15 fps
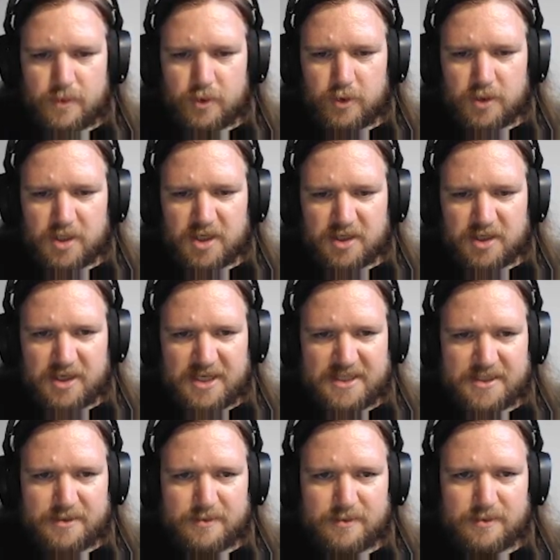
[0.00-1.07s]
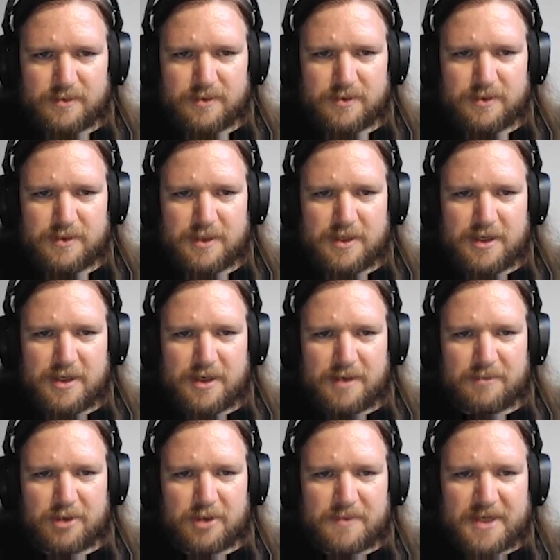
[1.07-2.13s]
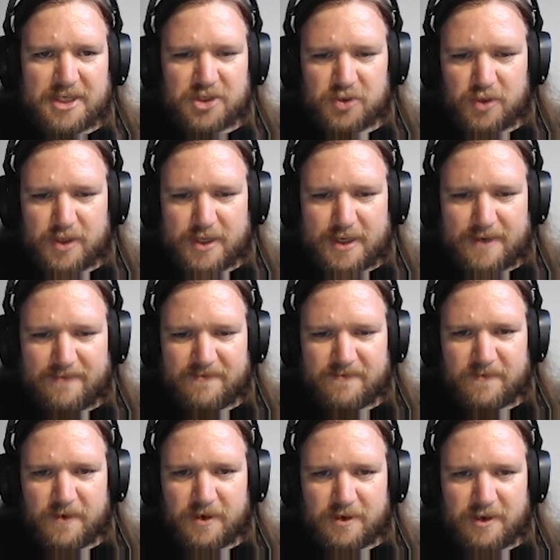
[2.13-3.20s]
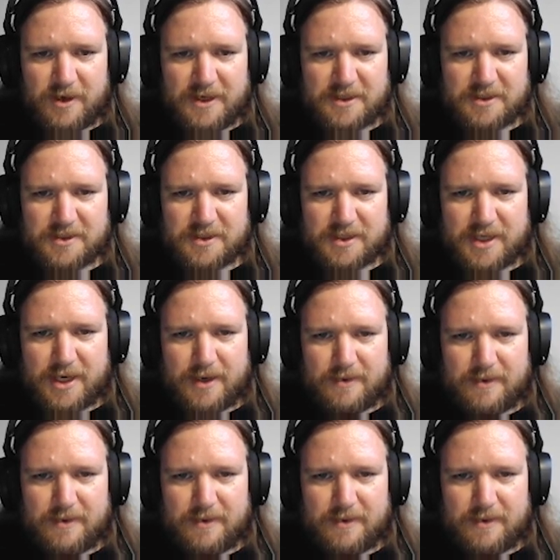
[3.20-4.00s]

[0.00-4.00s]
luck, guys. I'm going to make sure that our front line doesn't get